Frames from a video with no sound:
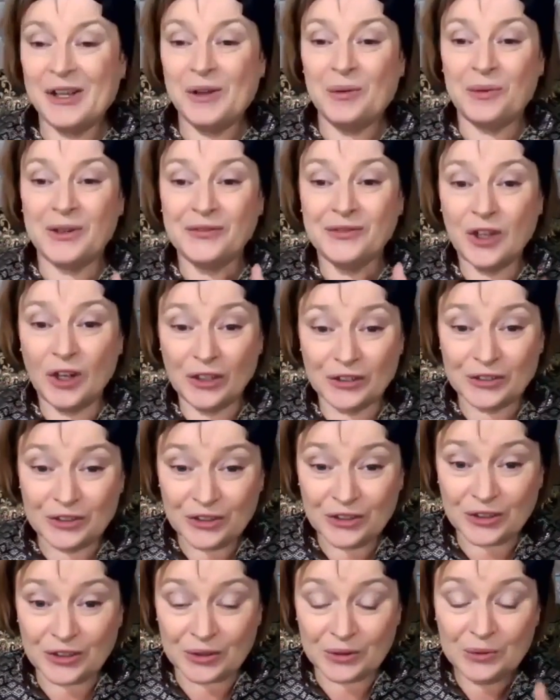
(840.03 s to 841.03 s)
we've gotten
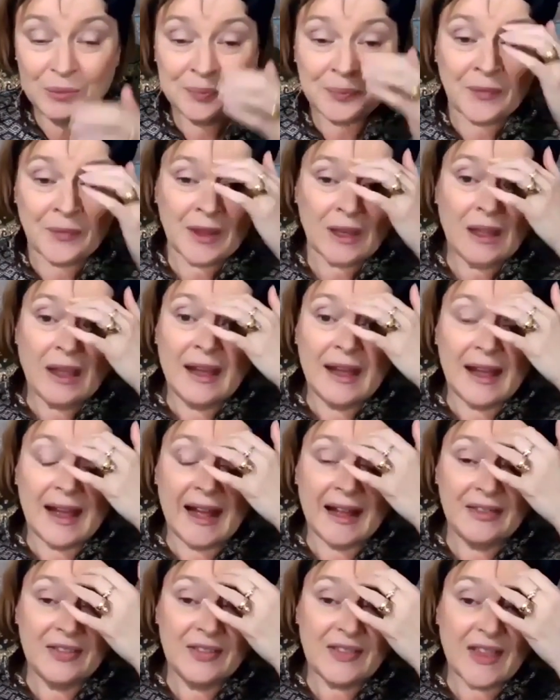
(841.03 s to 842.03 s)
to.
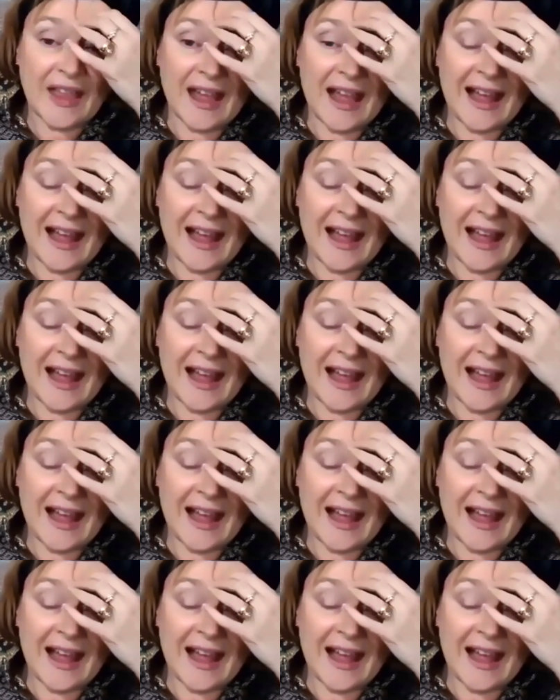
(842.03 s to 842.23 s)
And